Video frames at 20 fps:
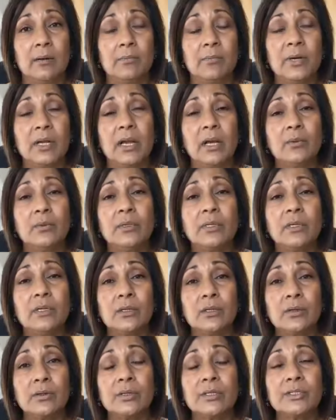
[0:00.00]
But I would
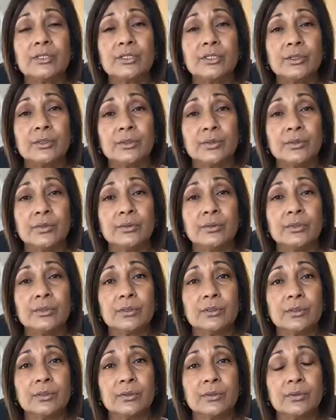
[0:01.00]
encourage you
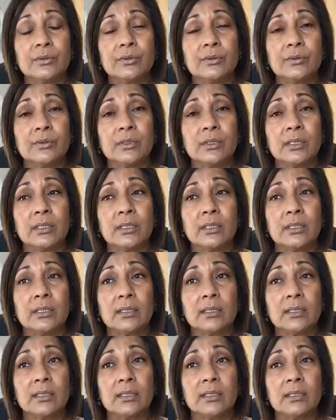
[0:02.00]

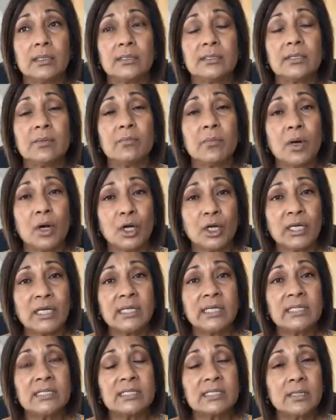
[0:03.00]
to mark it
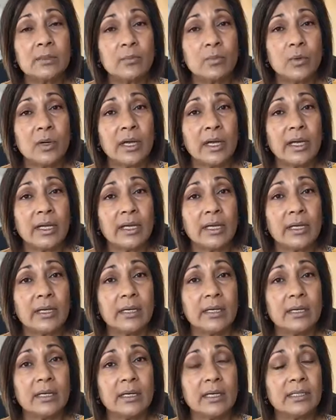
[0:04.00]
in some way.
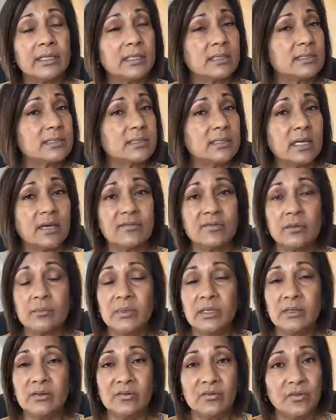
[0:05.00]
It doesn't have to
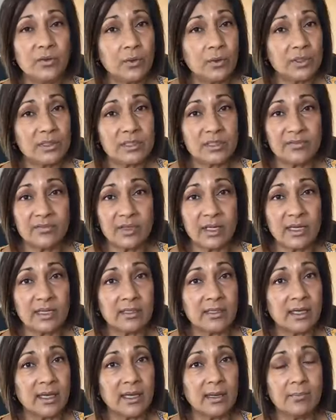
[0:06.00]
be the focus of that
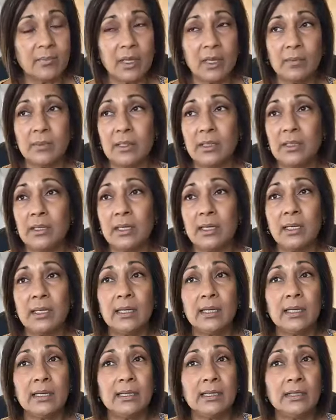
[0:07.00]
day. Maybe
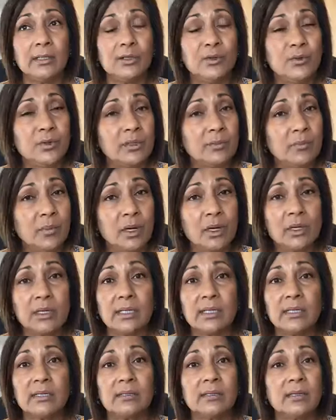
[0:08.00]
you could mark
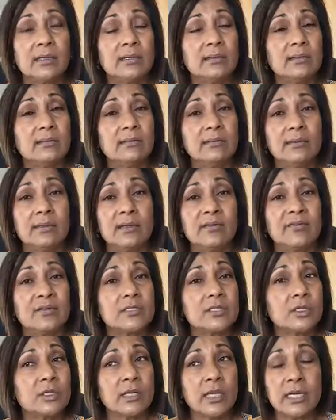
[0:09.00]
it, and then if it's
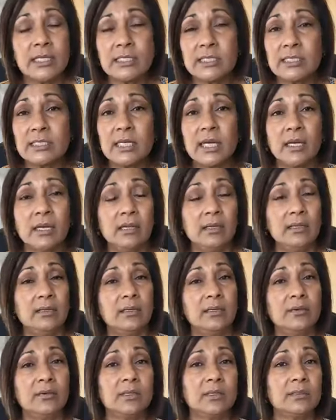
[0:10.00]
a nice day,
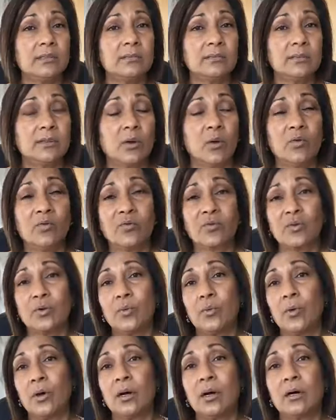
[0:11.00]
you can go for a
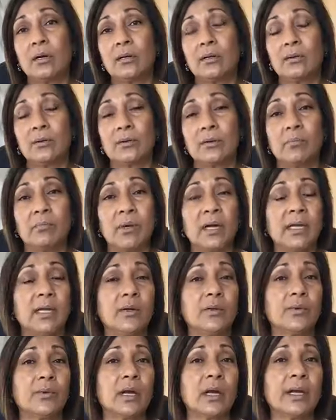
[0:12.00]
walk or a bike
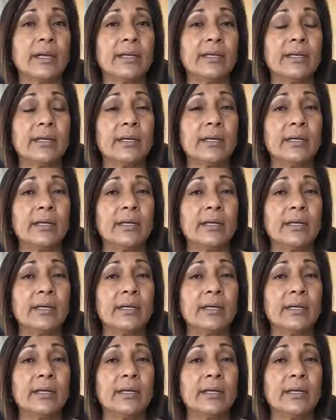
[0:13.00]
ride.